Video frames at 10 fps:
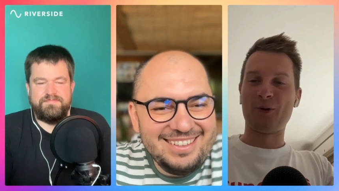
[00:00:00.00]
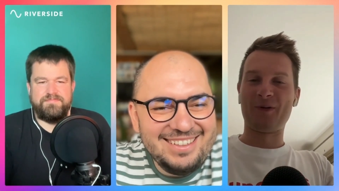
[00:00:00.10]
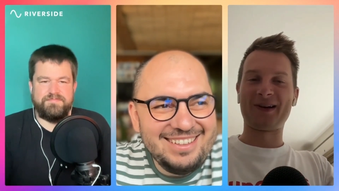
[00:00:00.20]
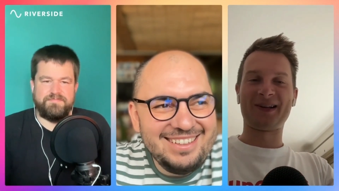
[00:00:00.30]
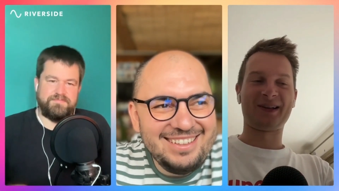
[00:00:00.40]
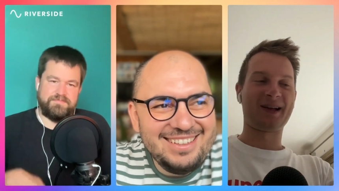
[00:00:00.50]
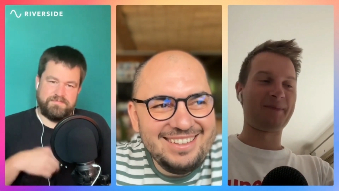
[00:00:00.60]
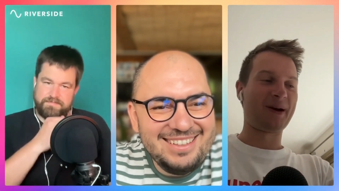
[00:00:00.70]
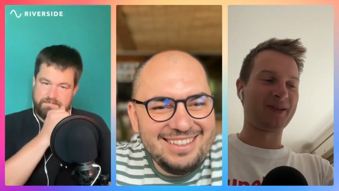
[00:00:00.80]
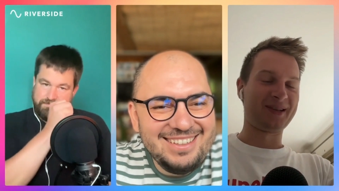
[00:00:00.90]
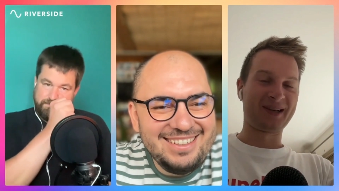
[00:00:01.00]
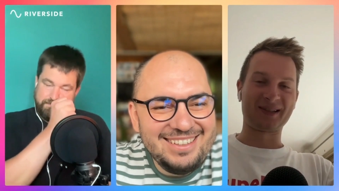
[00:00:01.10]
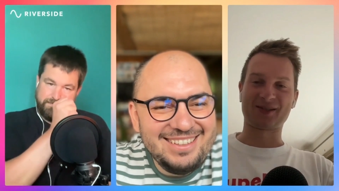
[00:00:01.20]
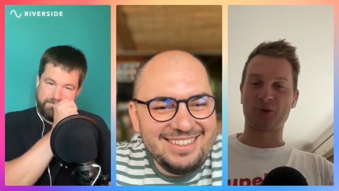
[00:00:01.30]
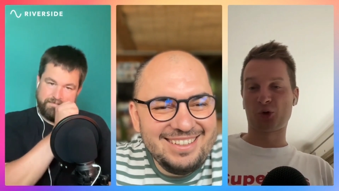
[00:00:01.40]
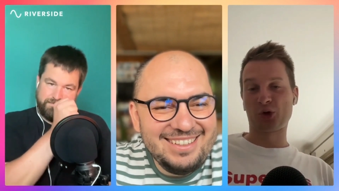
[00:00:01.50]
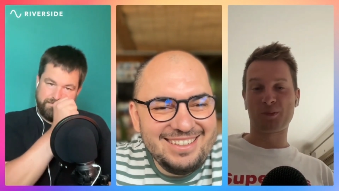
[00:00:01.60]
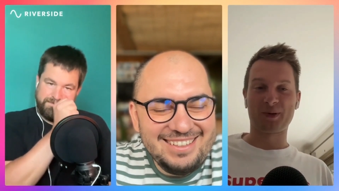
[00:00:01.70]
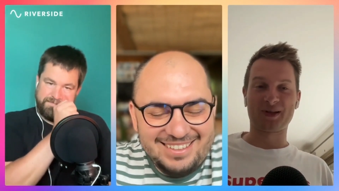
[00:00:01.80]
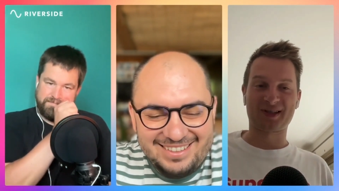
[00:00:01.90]
Speaker 1: Why didn't I buy the tickets? So, could you
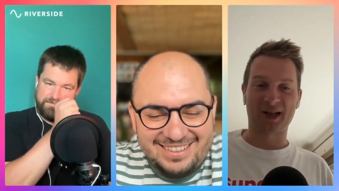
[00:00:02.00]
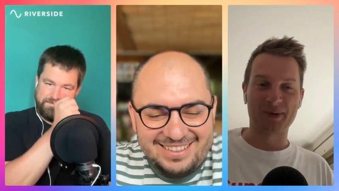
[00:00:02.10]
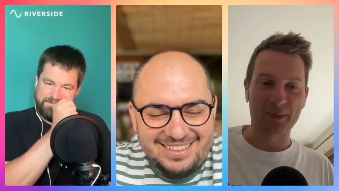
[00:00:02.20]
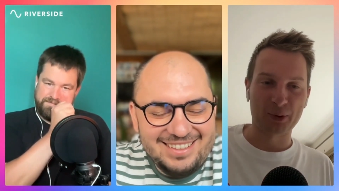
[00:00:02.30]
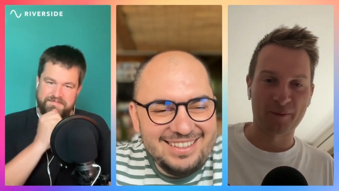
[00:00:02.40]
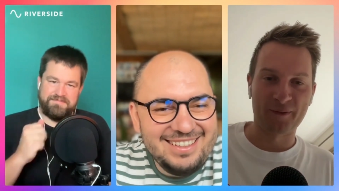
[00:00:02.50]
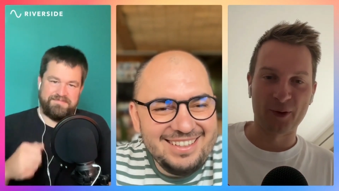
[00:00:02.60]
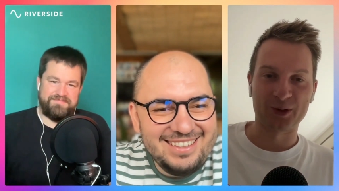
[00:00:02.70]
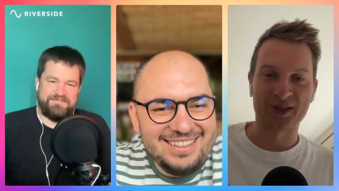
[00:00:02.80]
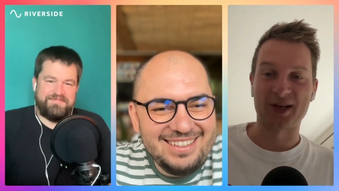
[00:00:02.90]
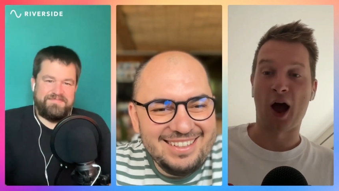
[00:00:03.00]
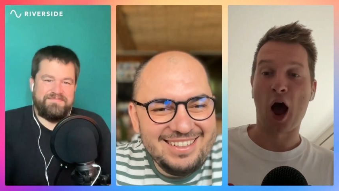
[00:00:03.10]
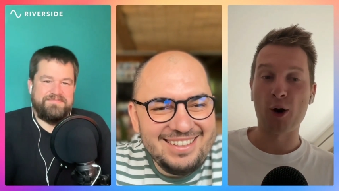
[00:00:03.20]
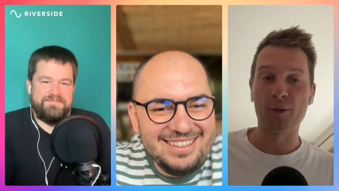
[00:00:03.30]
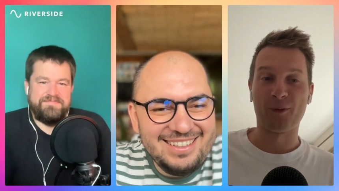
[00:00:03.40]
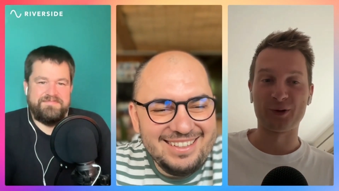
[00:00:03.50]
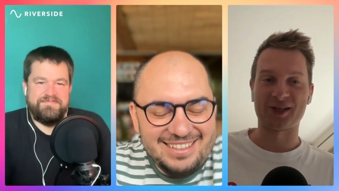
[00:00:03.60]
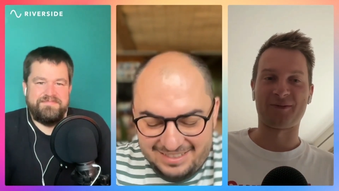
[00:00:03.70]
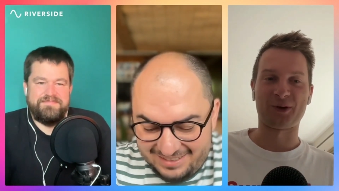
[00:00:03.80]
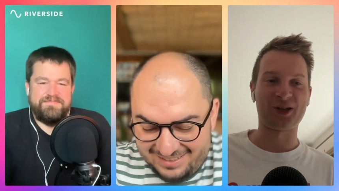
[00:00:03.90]
please tell me a couple of words? Uh, how
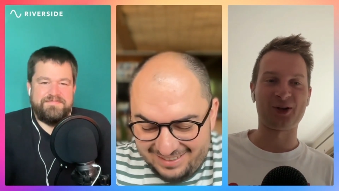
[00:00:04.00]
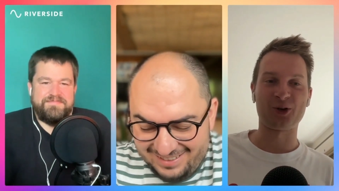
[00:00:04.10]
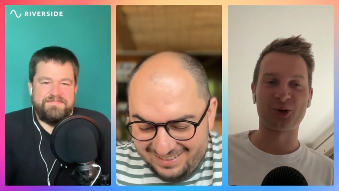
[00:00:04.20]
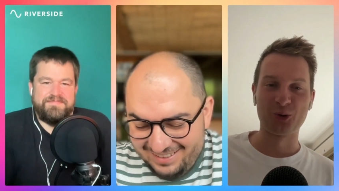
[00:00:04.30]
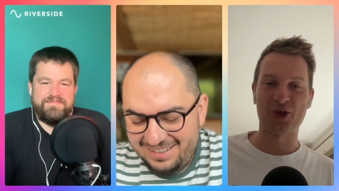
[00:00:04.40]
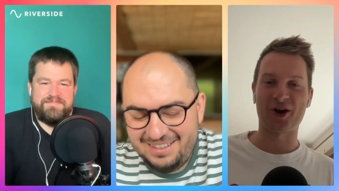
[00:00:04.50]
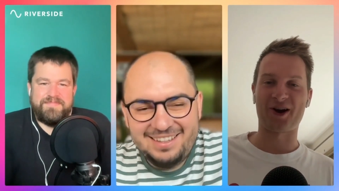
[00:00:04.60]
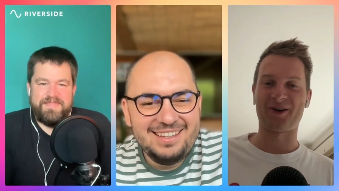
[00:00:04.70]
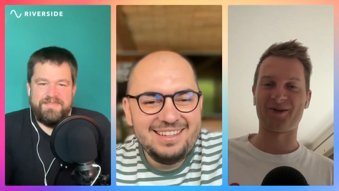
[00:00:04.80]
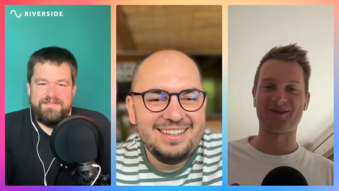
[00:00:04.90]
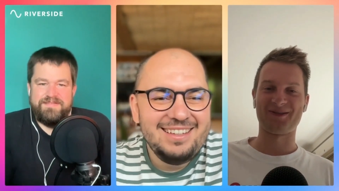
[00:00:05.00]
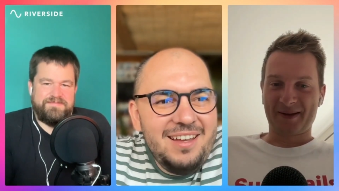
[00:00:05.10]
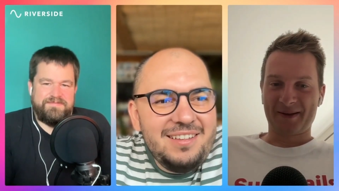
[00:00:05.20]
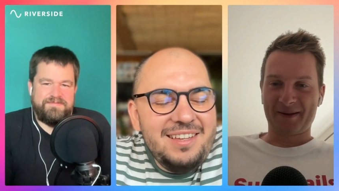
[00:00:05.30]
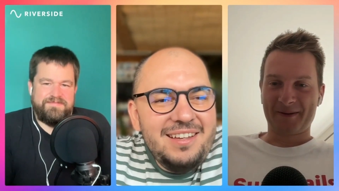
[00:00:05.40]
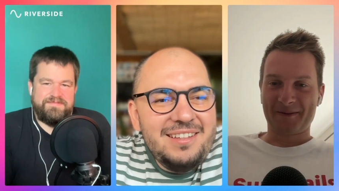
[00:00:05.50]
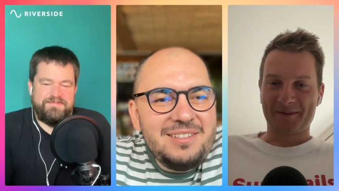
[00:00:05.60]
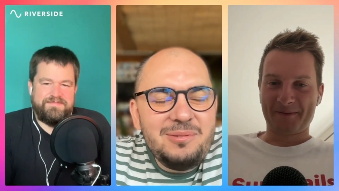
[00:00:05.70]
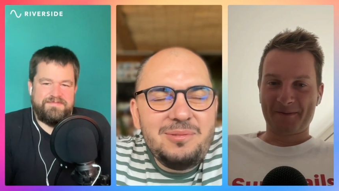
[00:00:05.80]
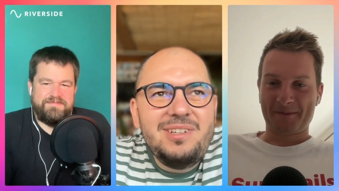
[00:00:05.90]
was it? What did you do there? Yeah,
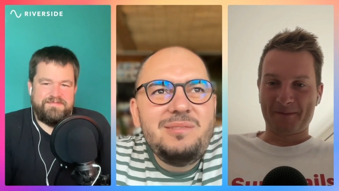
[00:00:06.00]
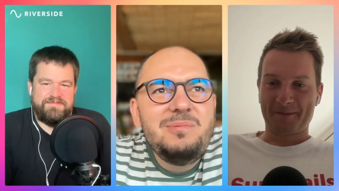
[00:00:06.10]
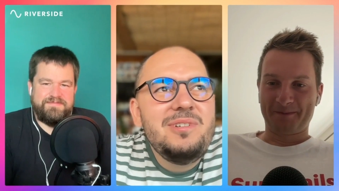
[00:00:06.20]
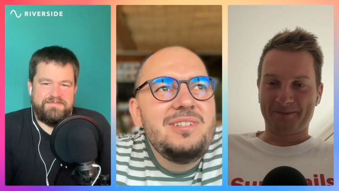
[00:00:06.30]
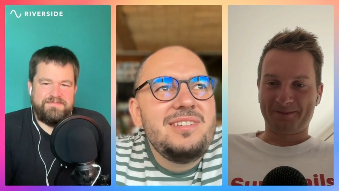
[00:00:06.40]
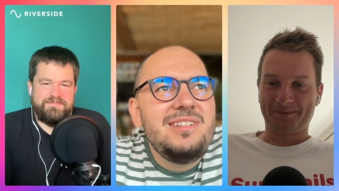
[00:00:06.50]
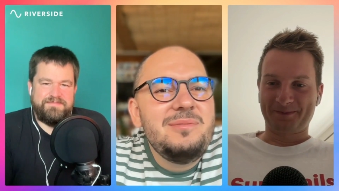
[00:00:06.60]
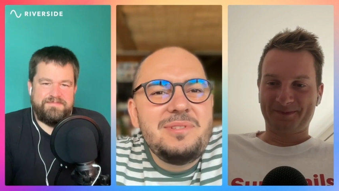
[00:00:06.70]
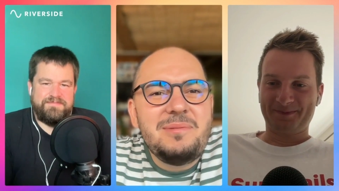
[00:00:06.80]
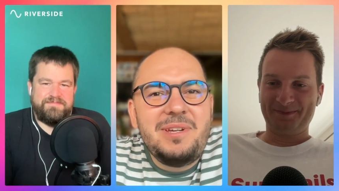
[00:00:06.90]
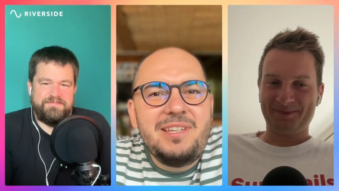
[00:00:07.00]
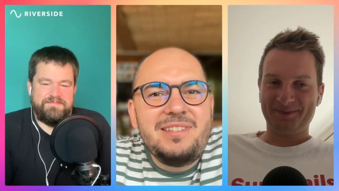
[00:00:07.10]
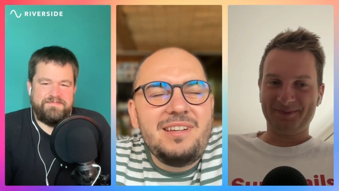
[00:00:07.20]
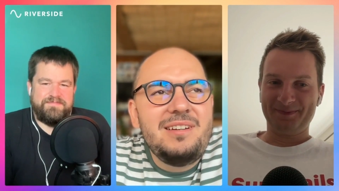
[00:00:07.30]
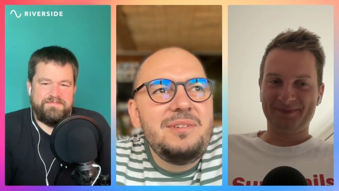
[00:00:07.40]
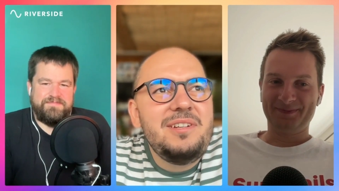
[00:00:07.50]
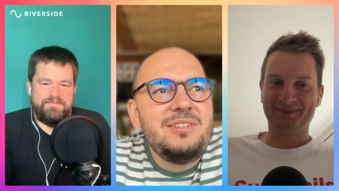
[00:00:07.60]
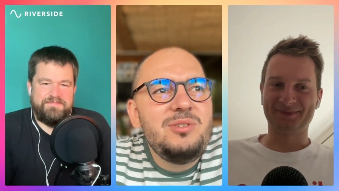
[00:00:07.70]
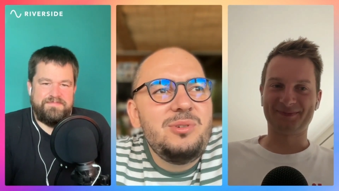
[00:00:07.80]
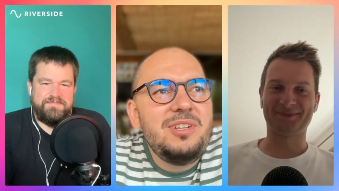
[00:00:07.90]
so
Speaker 2: it was it was amazing. I
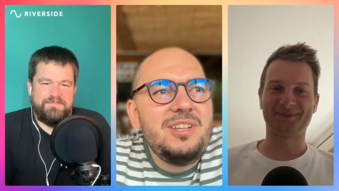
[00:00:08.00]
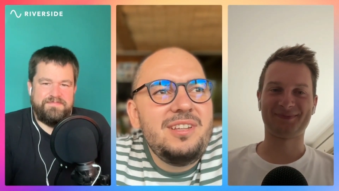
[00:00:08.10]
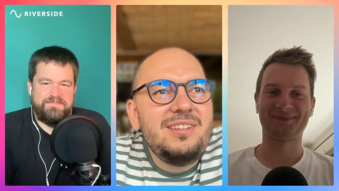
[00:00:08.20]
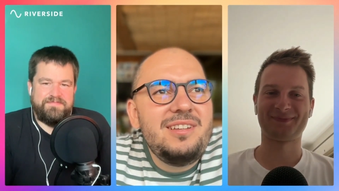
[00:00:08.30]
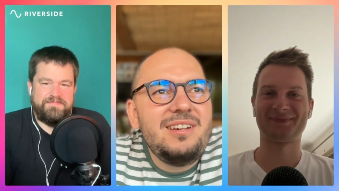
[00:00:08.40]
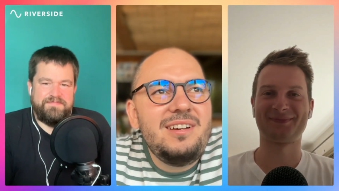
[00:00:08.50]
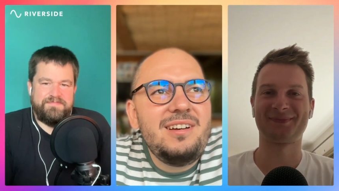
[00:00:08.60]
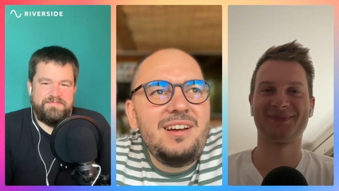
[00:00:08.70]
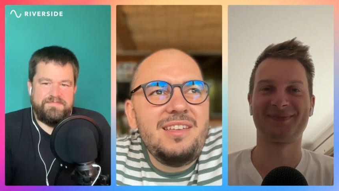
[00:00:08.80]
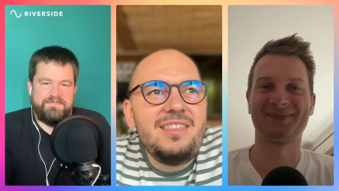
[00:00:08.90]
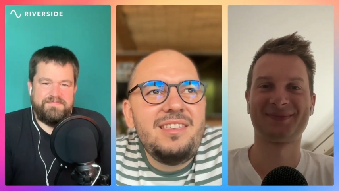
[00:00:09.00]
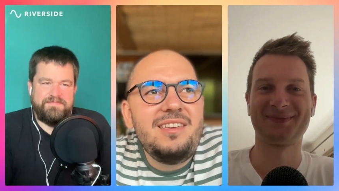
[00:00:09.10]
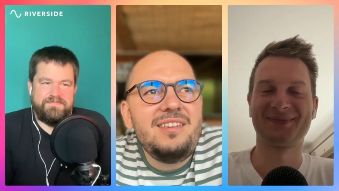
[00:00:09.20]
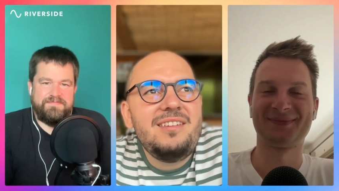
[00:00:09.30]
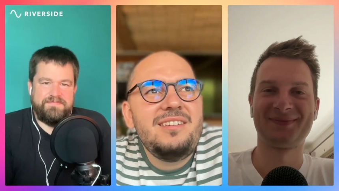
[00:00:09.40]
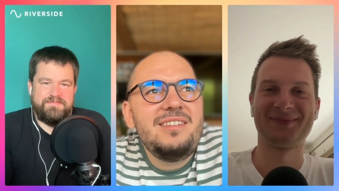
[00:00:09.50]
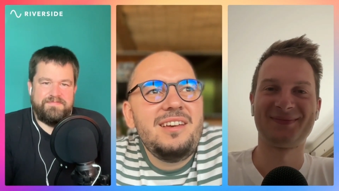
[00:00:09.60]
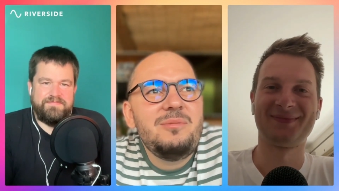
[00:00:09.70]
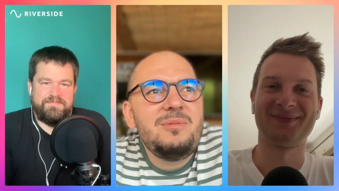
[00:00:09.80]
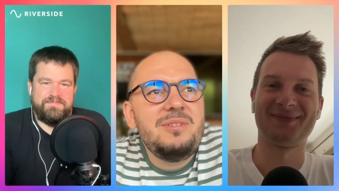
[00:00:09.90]
really enjoyed it. Uh, I think
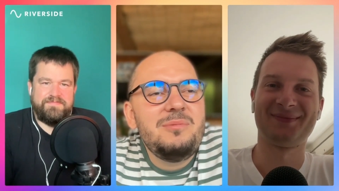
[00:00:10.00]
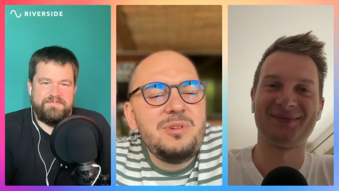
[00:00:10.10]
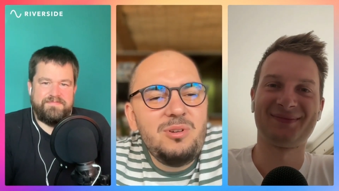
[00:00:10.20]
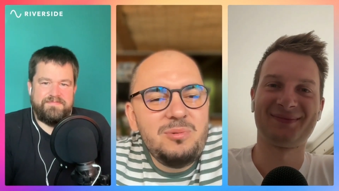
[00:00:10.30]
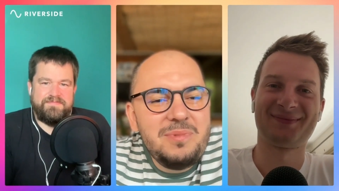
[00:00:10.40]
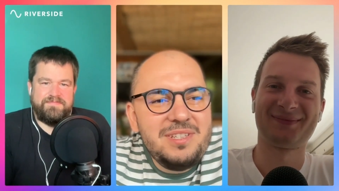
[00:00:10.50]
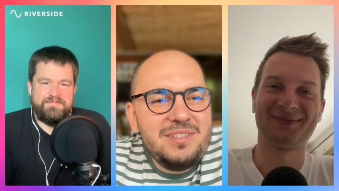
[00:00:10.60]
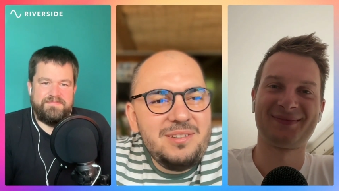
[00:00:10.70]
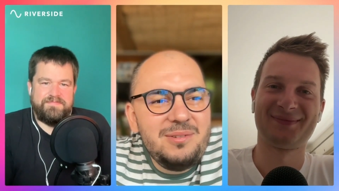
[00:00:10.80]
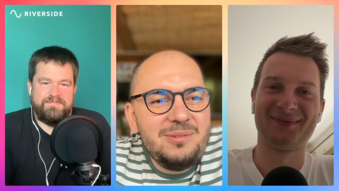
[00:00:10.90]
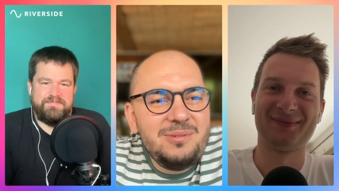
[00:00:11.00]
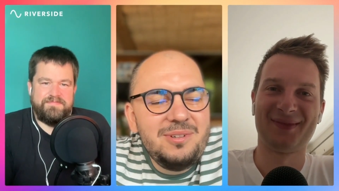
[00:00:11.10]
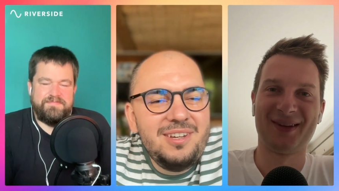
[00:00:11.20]
yeah, we we all missed you.